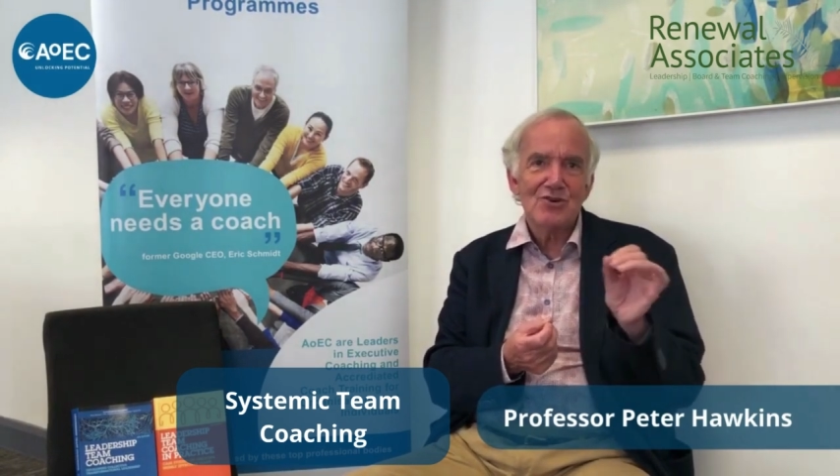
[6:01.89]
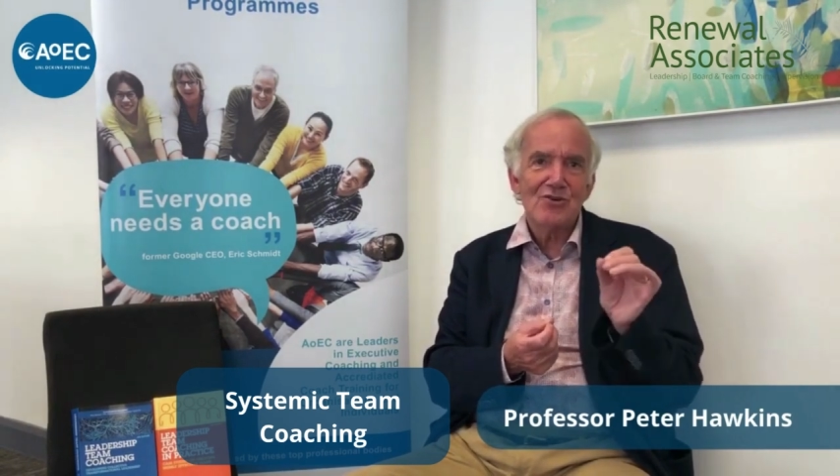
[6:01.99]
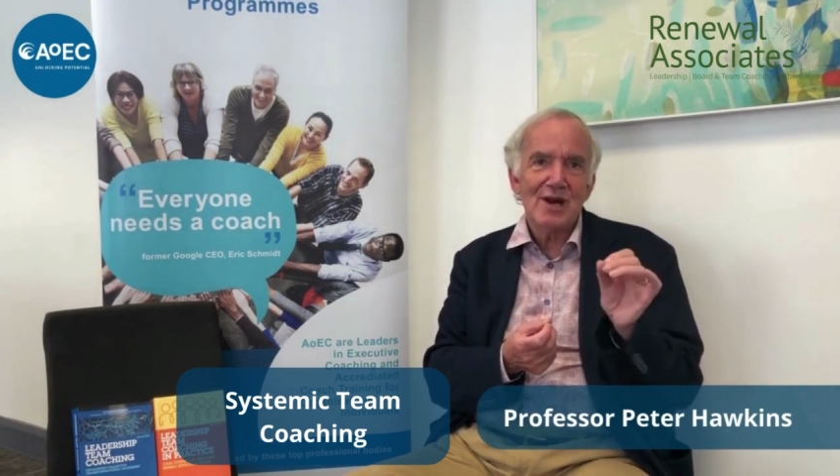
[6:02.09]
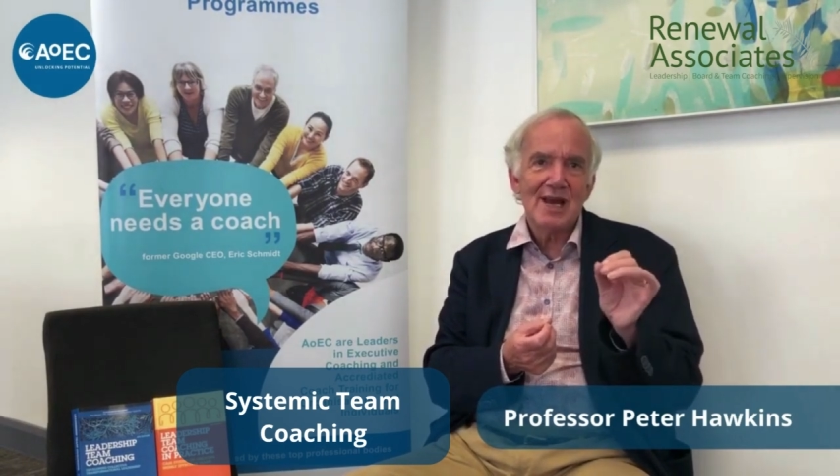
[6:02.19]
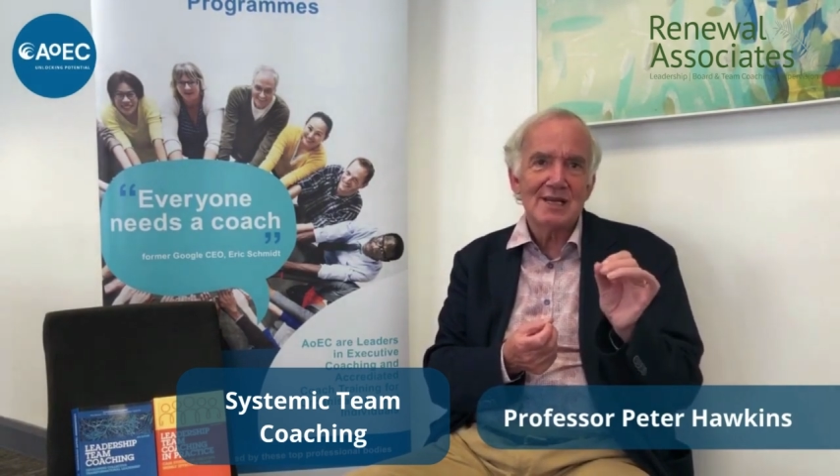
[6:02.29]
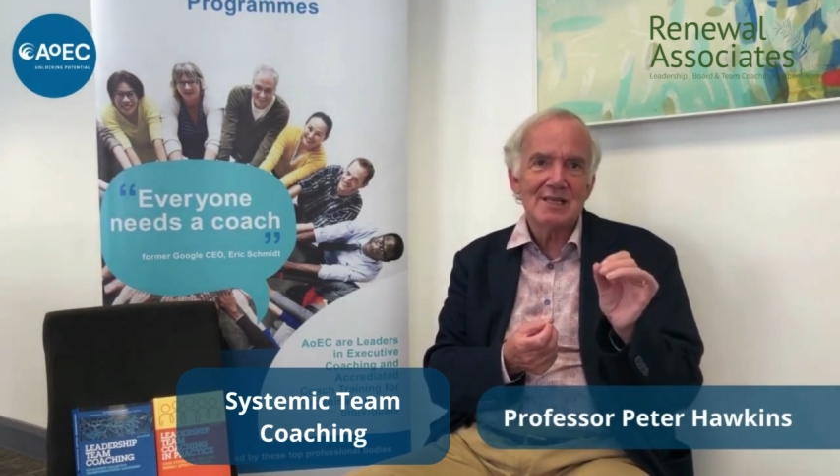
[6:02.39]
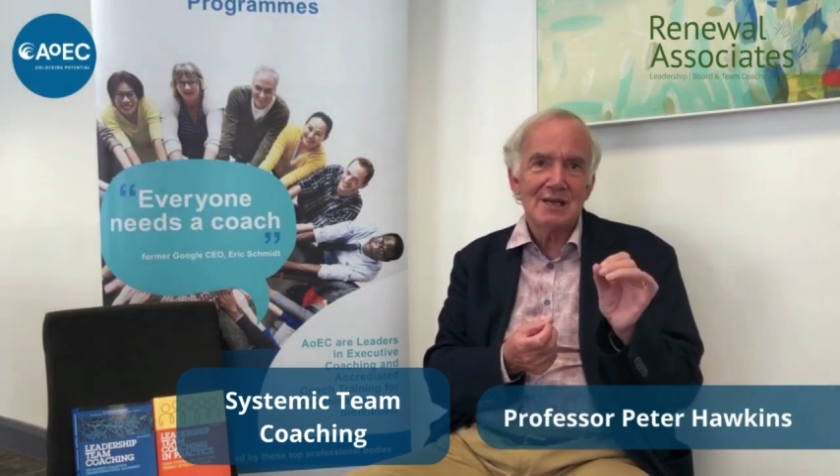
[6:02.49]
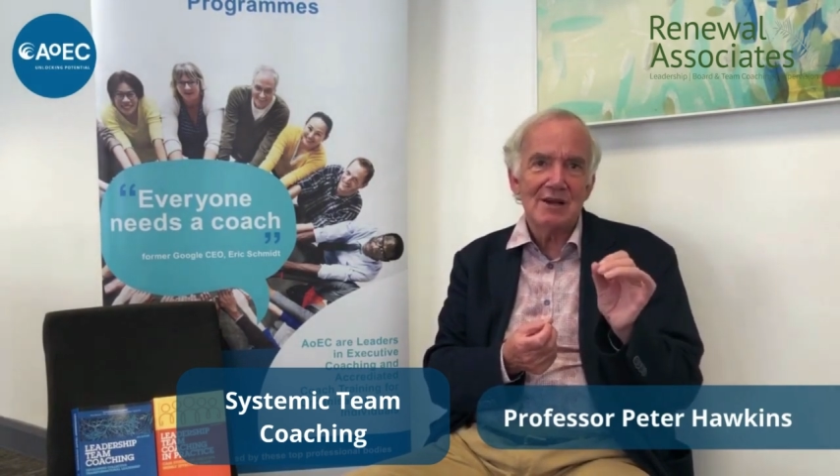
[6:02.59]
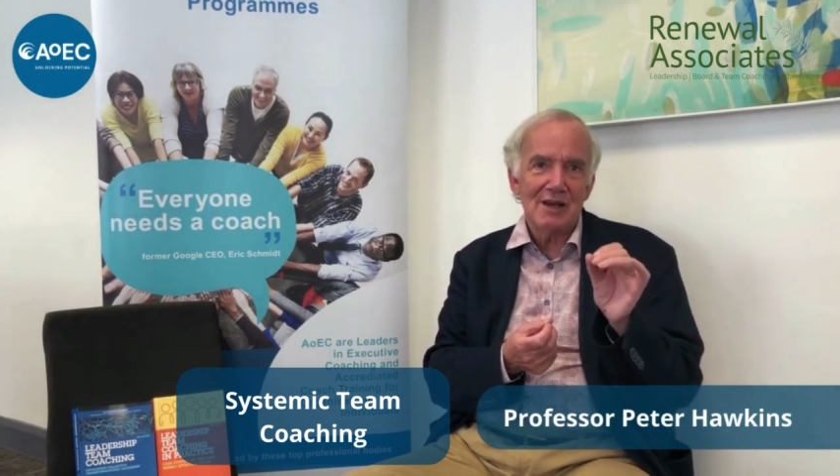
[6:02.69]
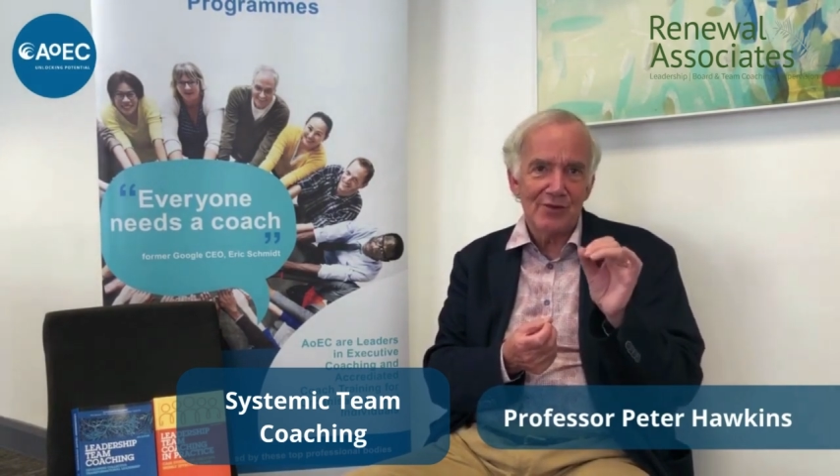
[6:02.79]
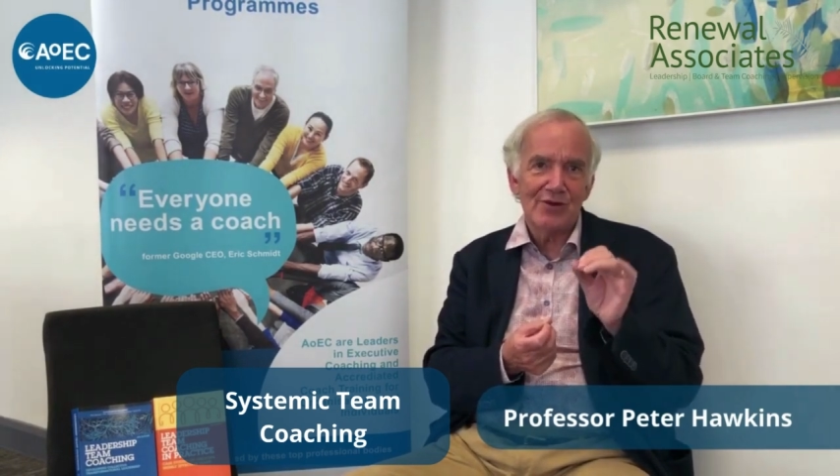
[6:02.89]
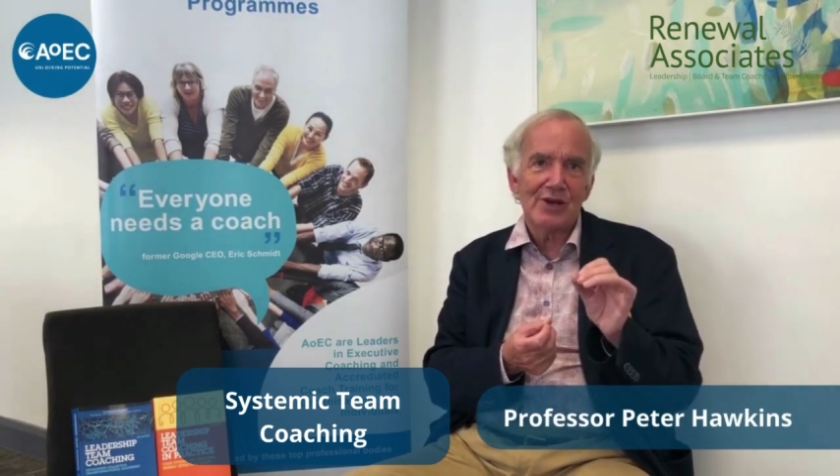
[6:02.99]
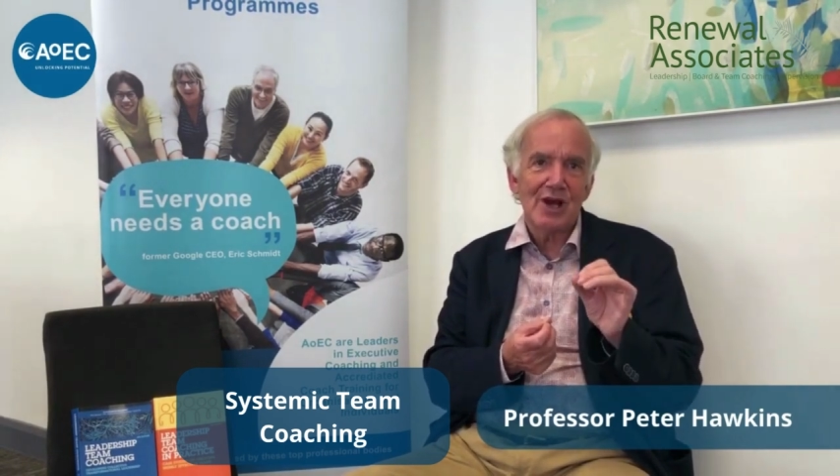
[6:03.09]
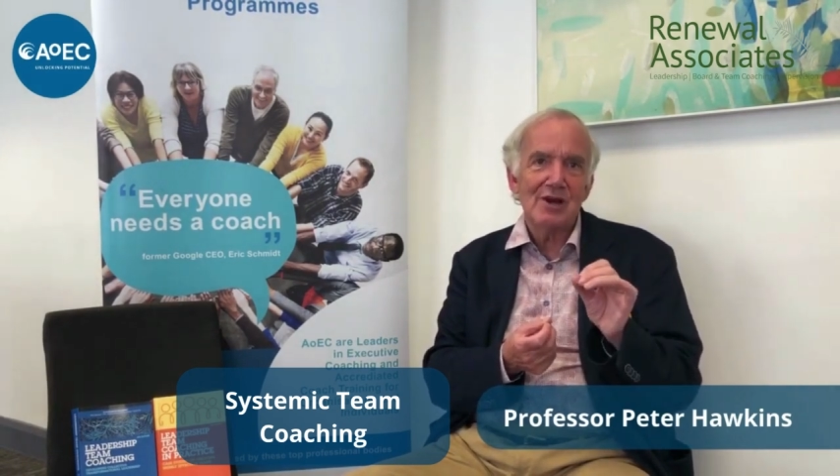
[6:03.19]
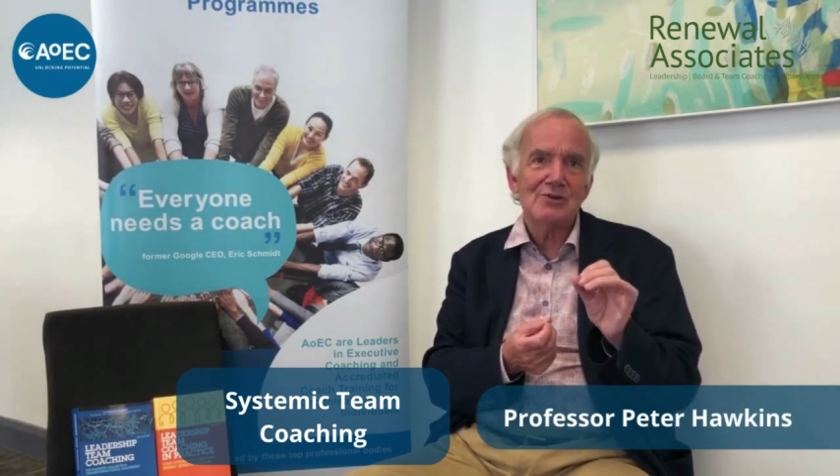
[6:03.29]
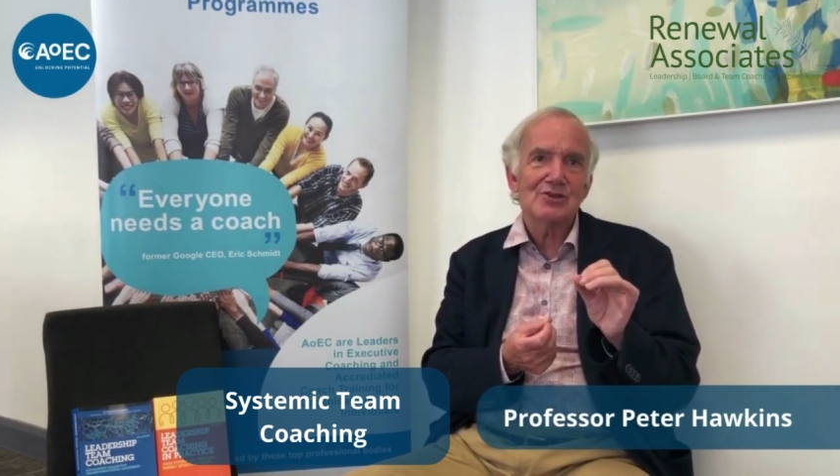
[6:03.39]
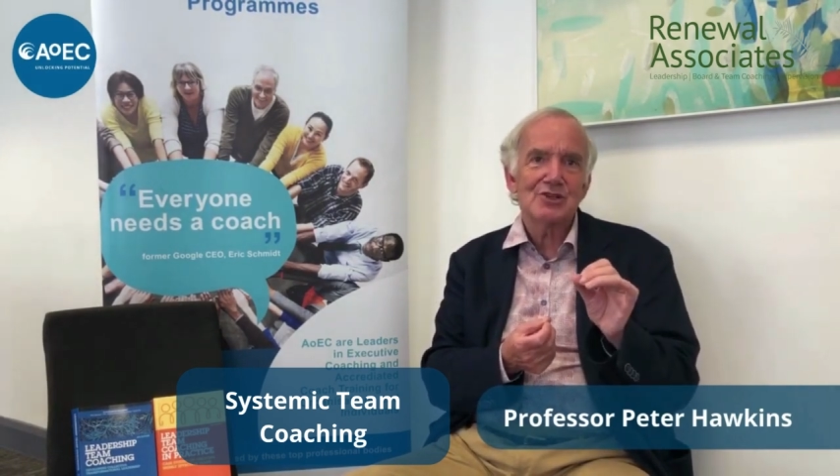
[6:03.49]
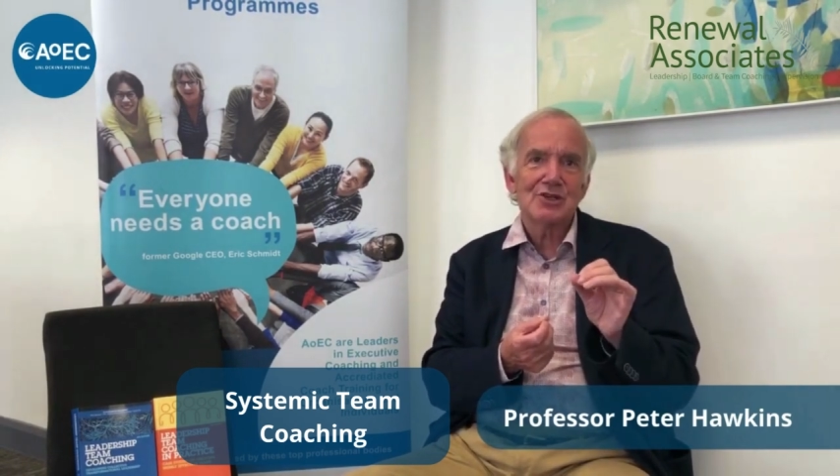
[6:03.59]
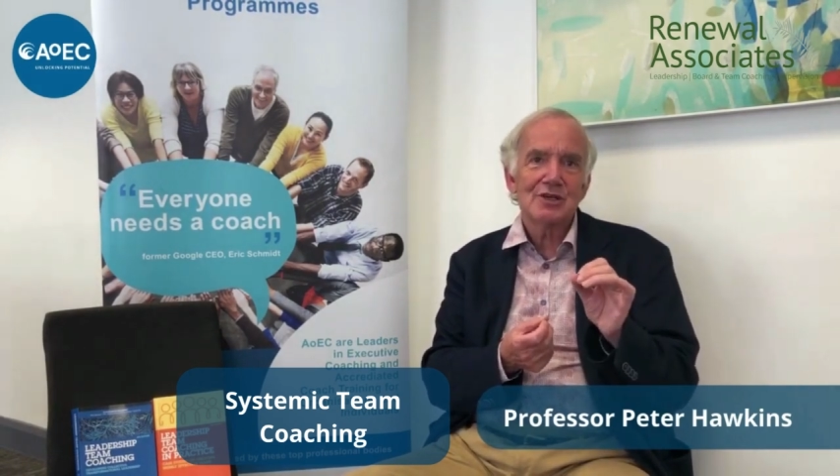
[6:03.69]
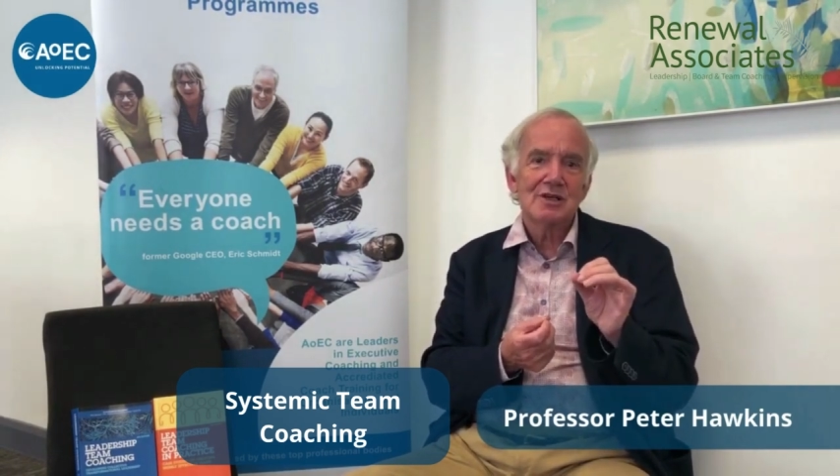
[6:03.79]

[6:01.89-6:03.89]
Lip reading: or later, if you're a coach,